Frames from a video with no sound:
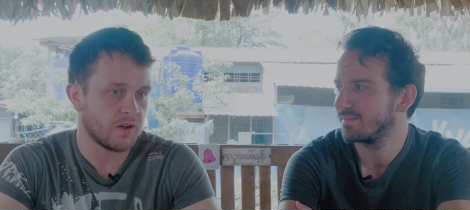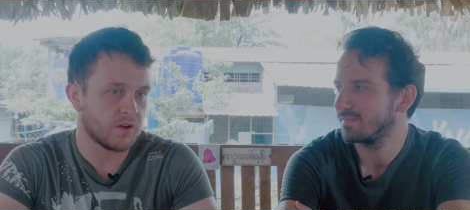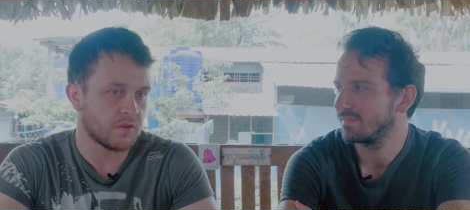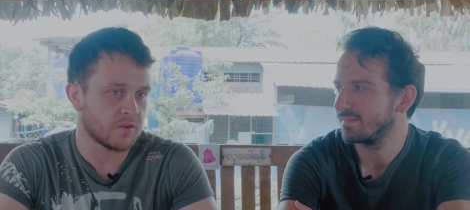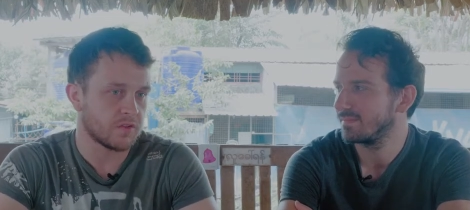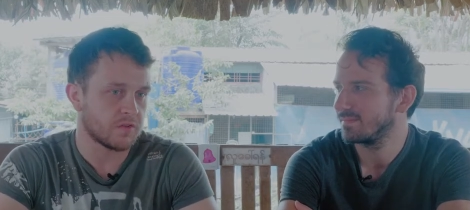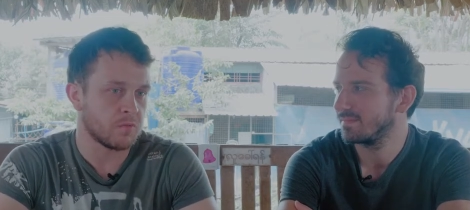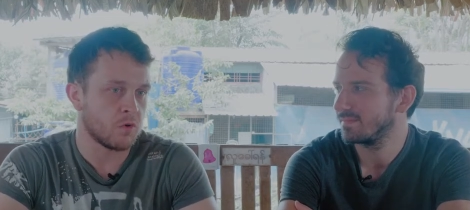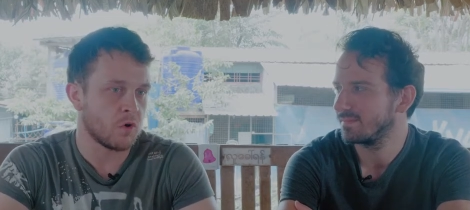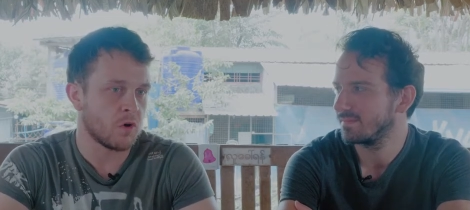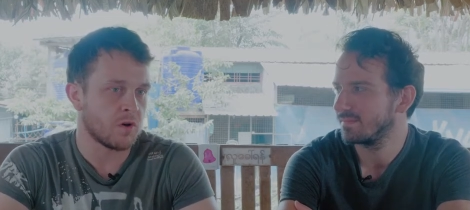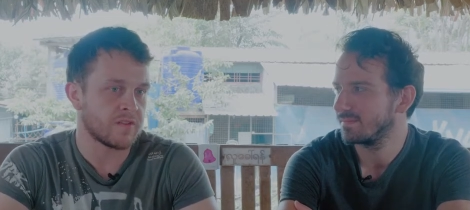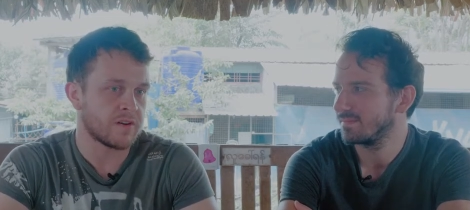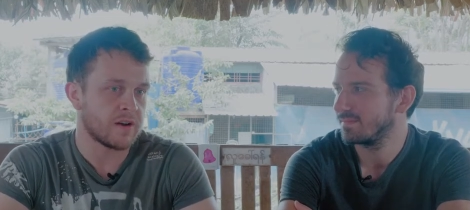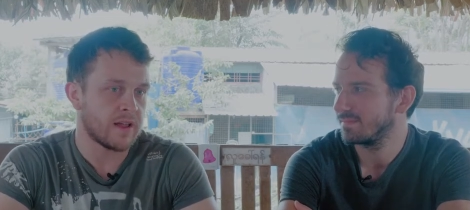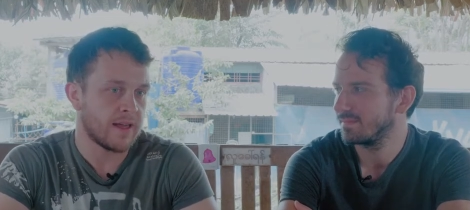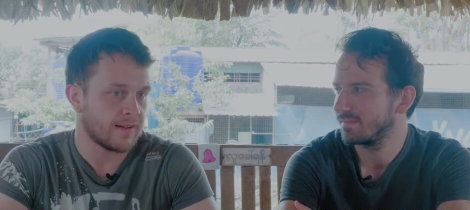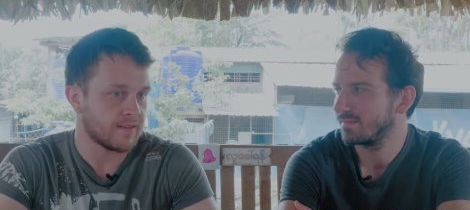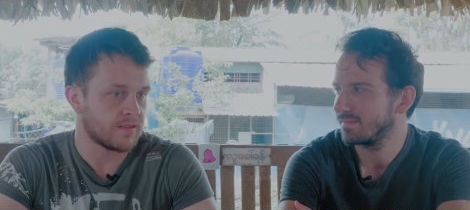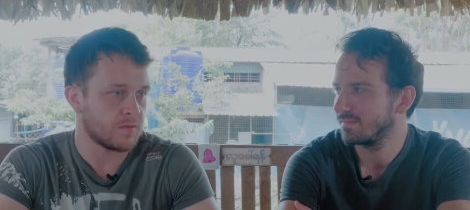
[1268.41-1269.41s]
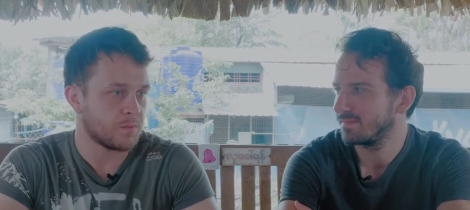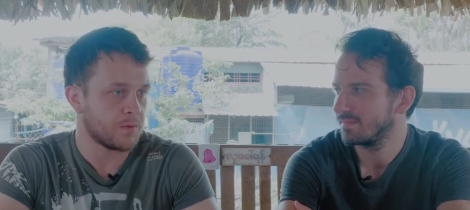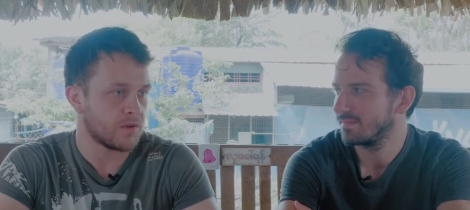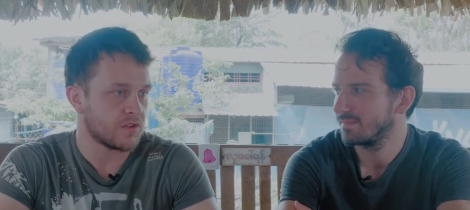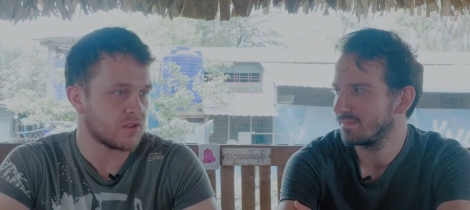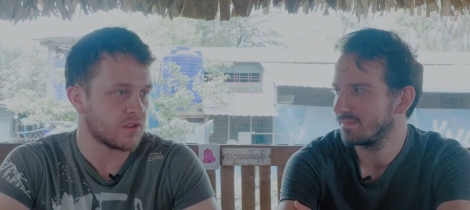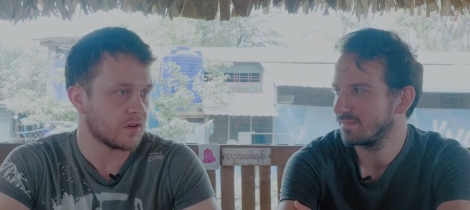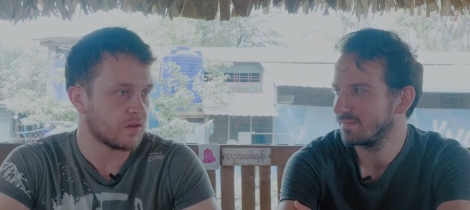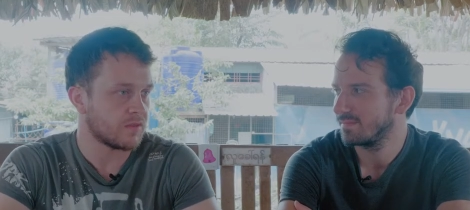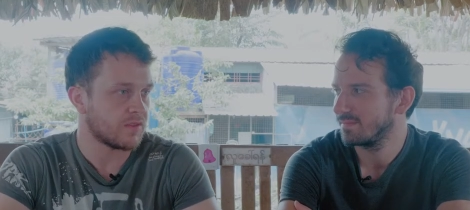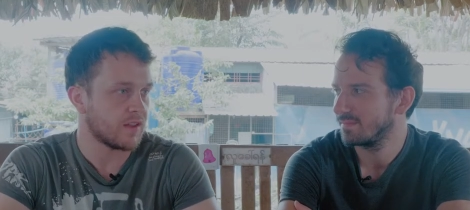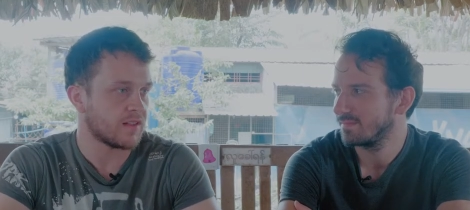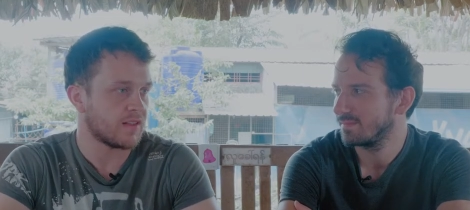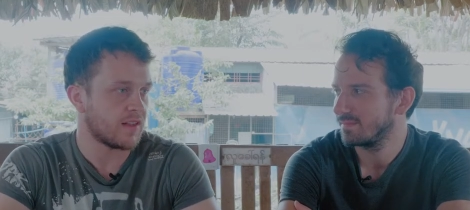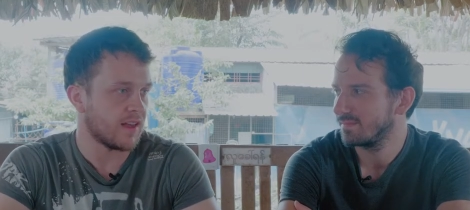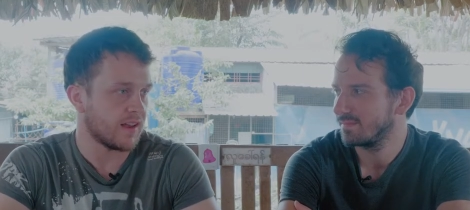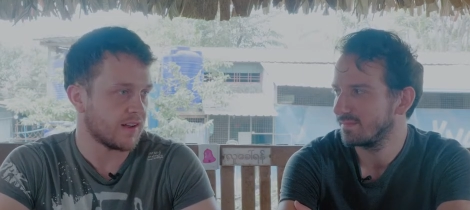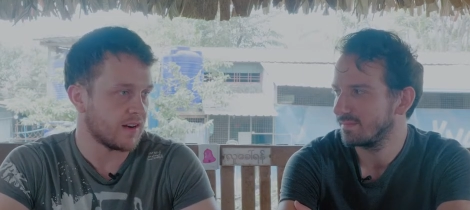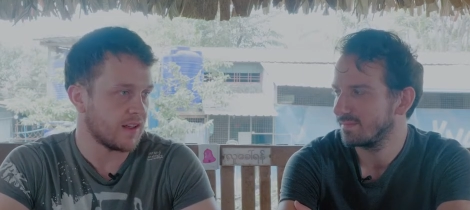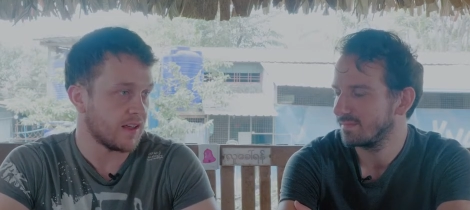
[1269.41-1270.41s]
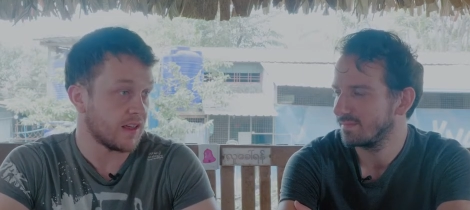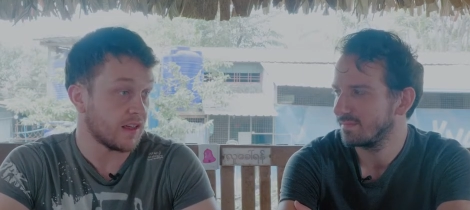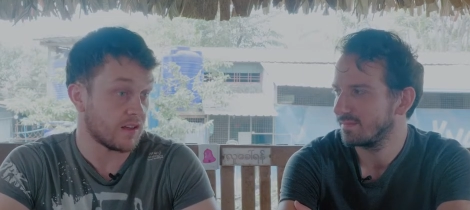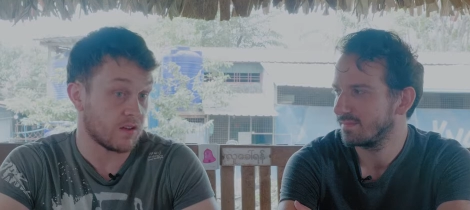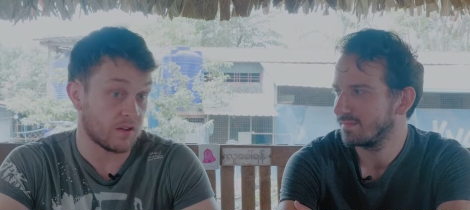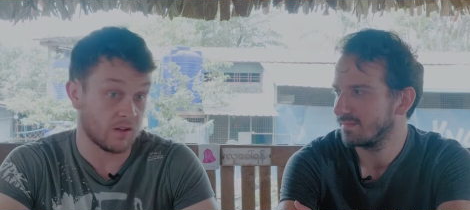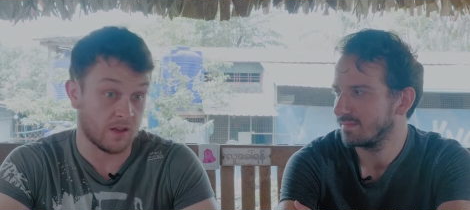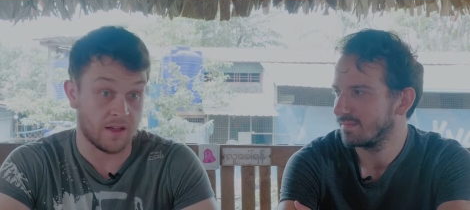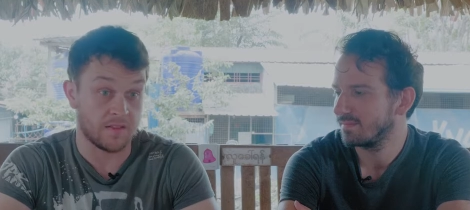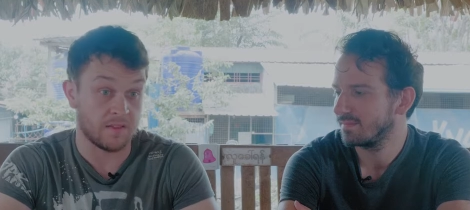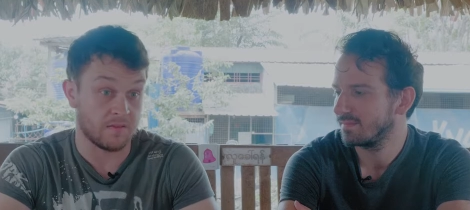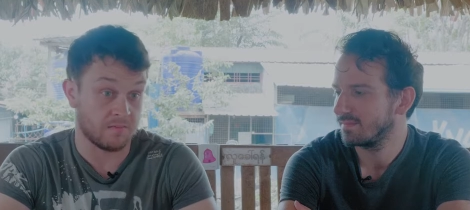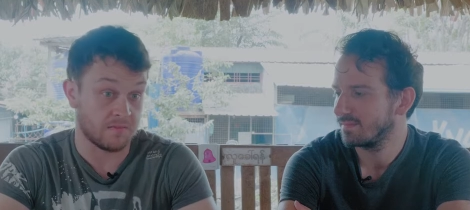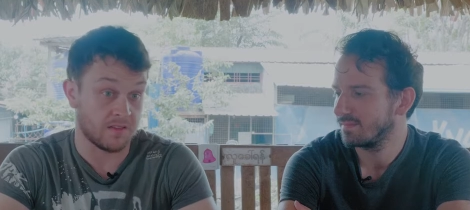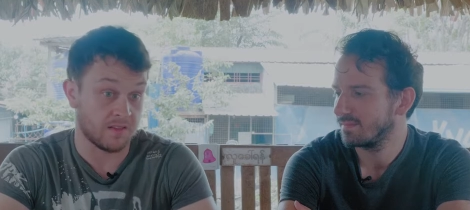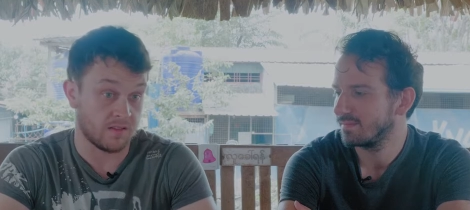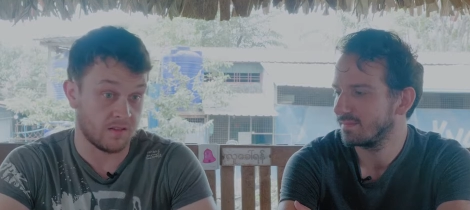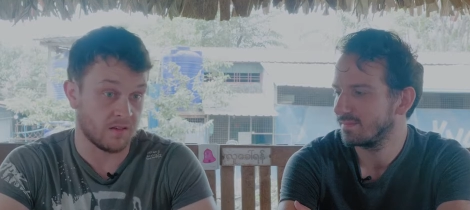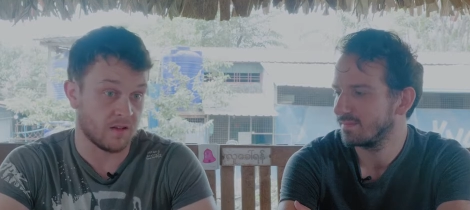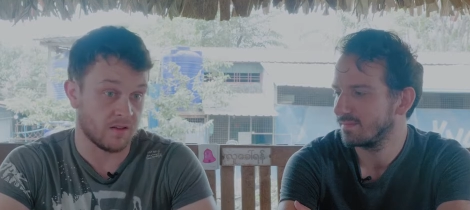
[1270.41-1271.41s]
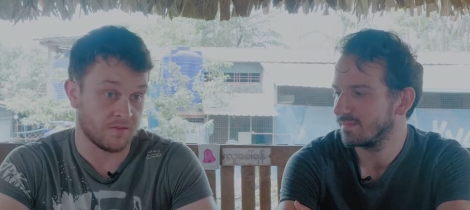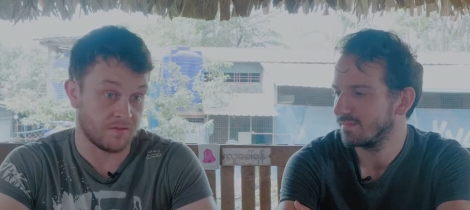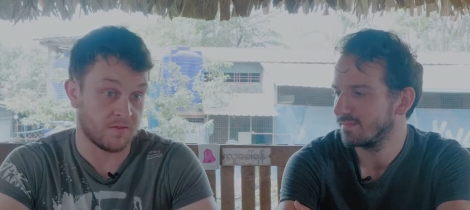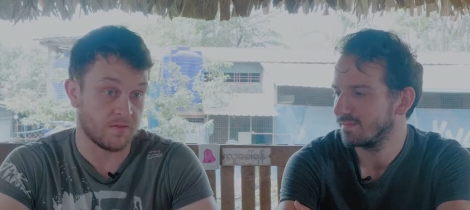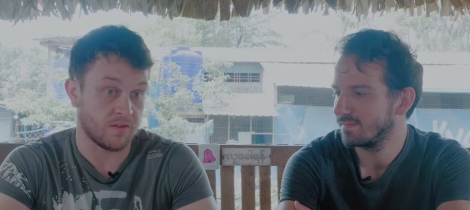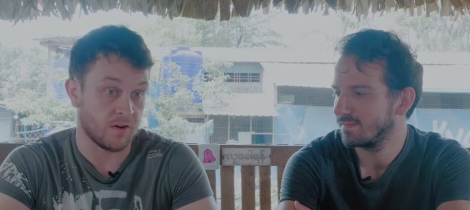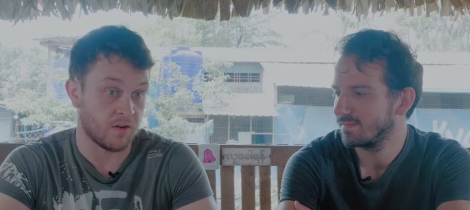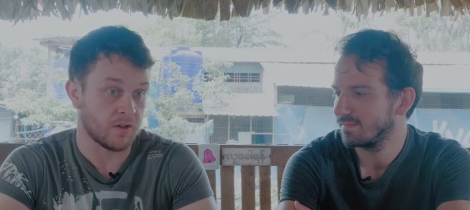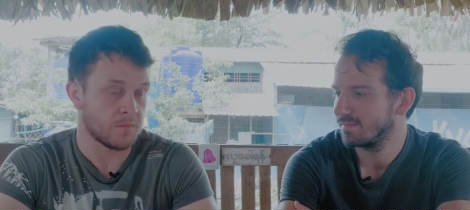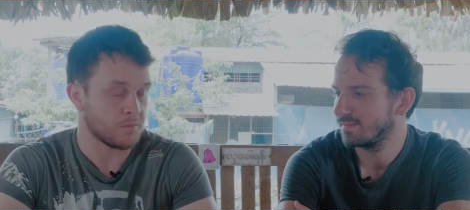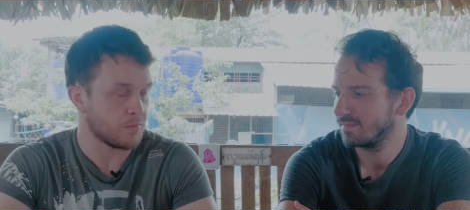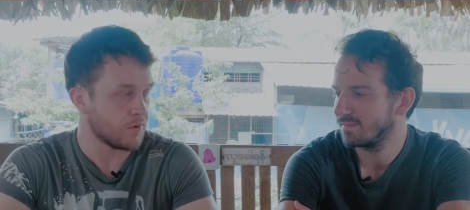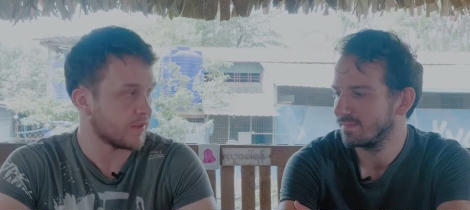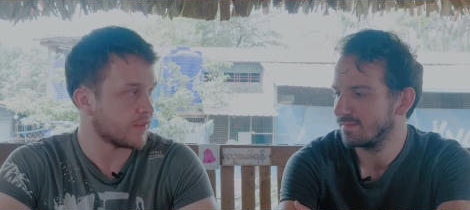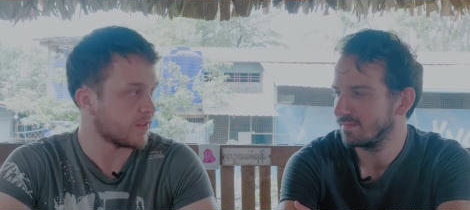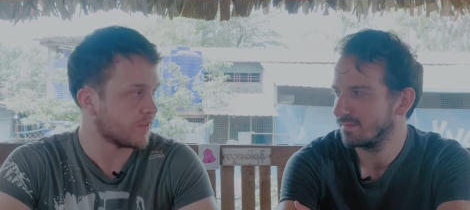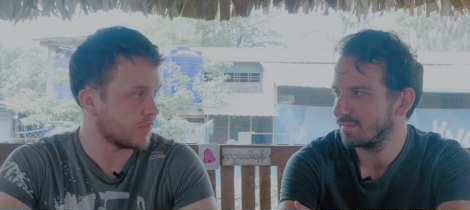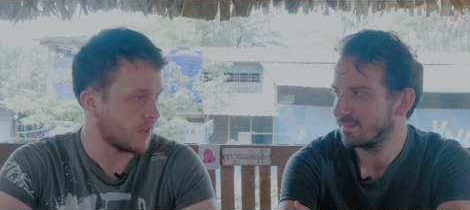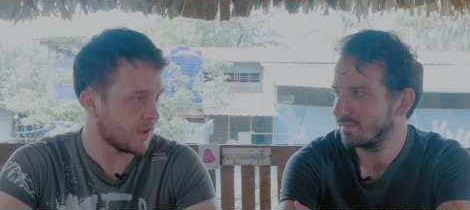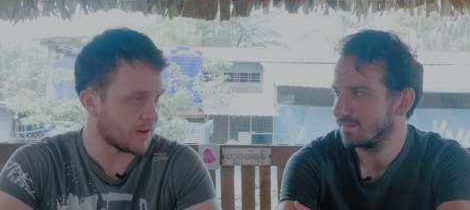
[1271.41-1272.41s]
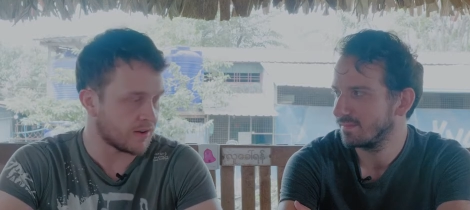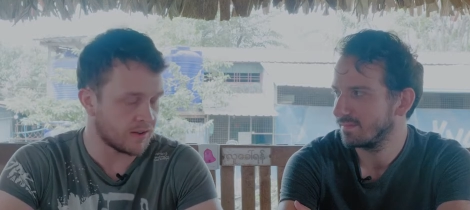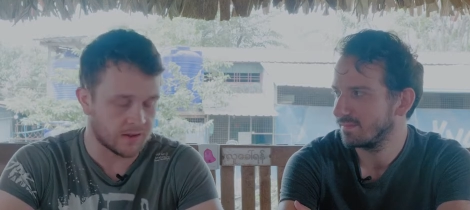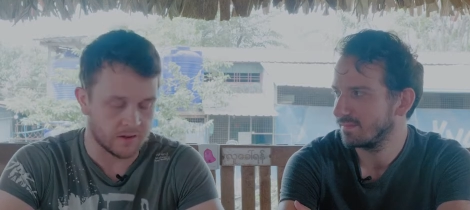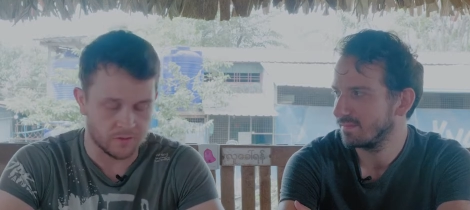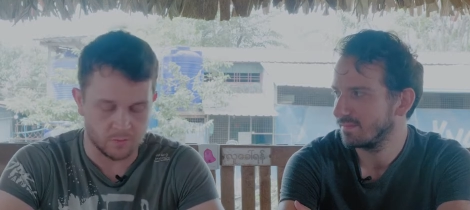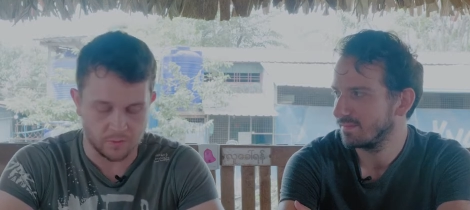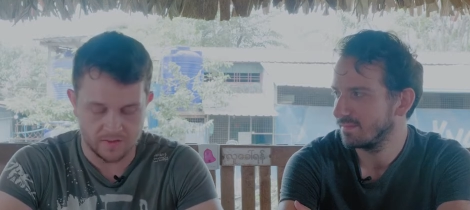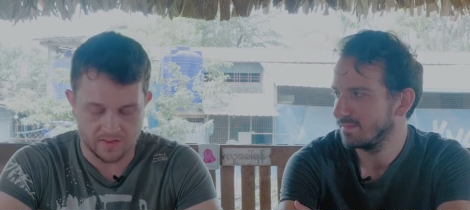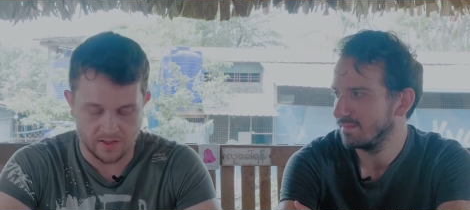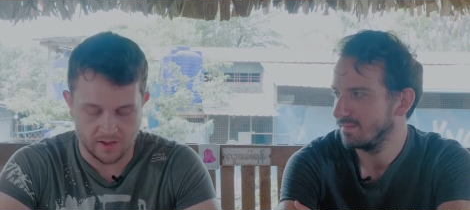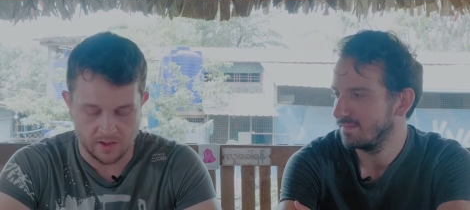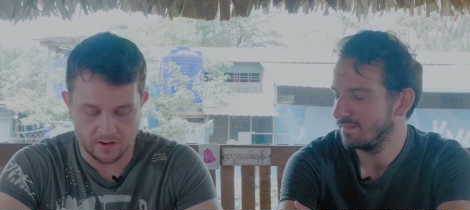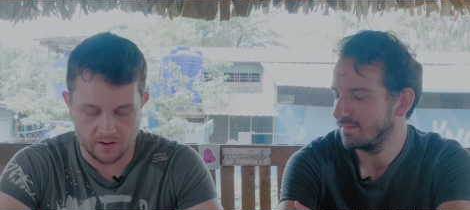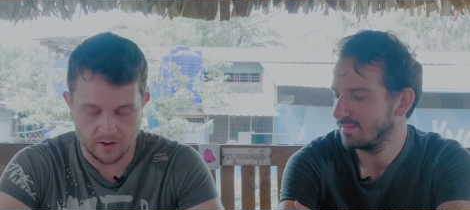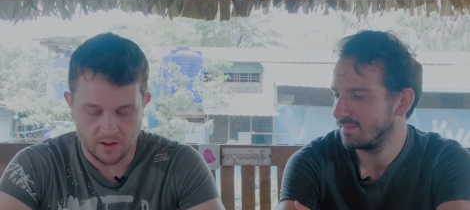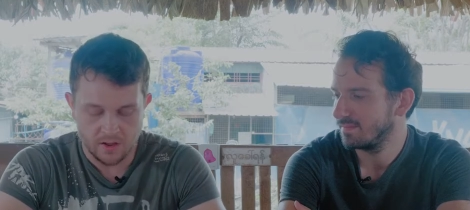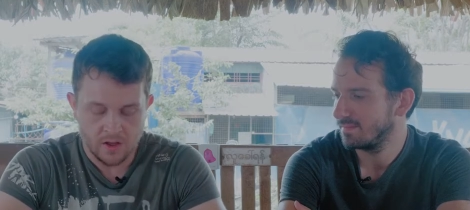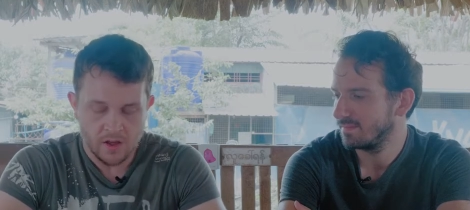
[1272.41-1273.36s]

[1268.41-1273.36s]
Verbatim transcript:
Speaker 1: It was more of an exhibition of their technique, and a very impressive technique, as we said.